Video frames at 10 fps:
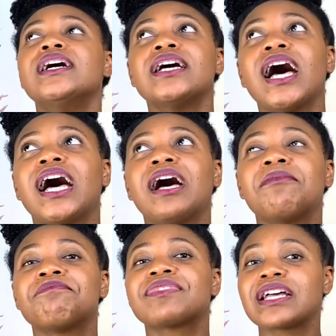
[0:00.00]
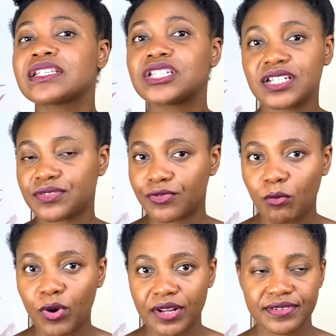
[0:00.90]
Um, that's just from
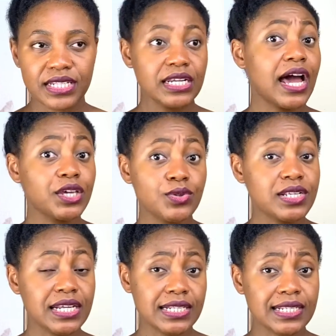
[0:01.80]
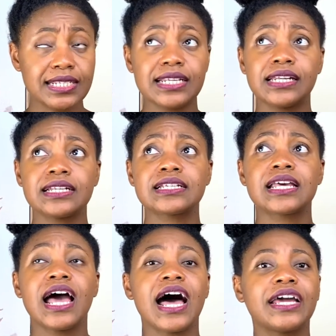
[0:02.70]
what I've seen. I use it as a sealant.
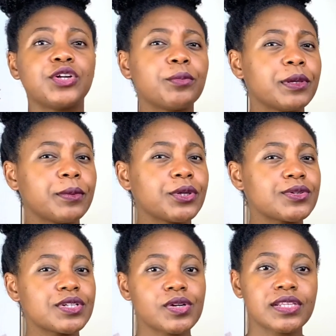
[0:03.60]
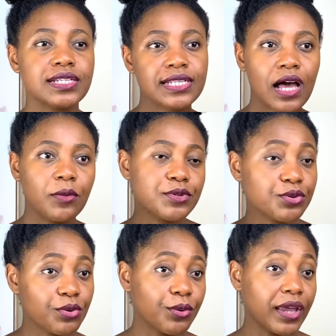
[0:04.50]
I know people use it on the scalp to
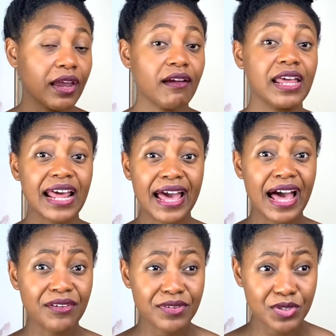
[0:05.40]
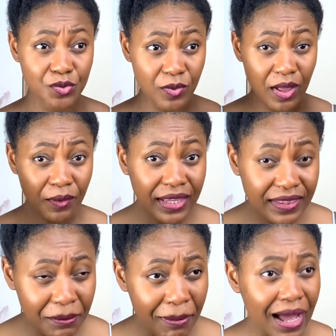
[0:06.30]
grow hair and I have as well in
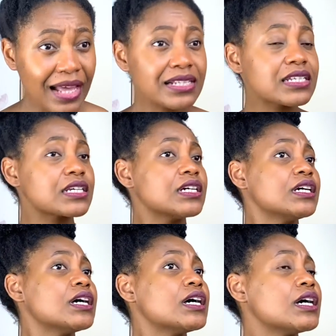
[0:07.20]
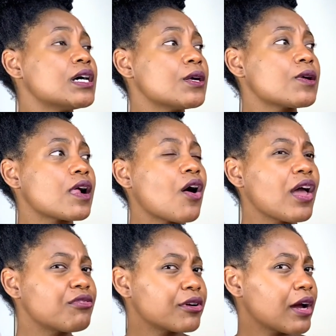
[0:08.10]
the past.
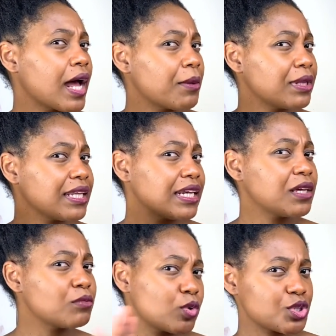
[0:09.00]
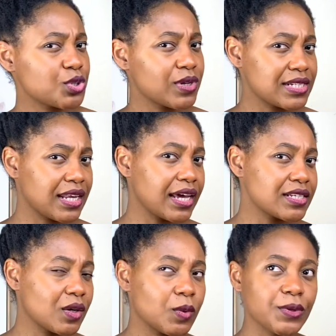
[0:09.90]
However, I'm leaning more towards
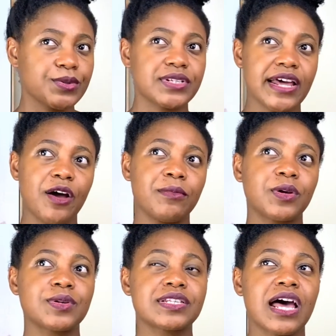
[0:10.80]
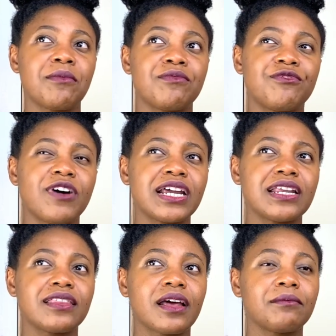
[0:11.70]
lighter oils now because I'm
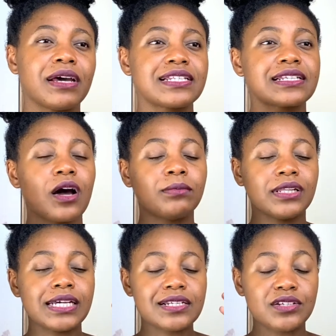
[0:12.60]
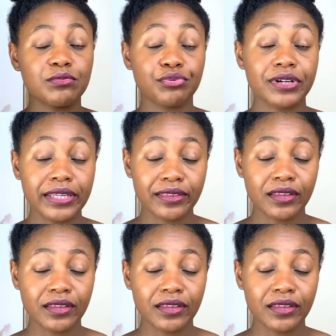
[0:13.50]
finding that my scalp likes to breathe.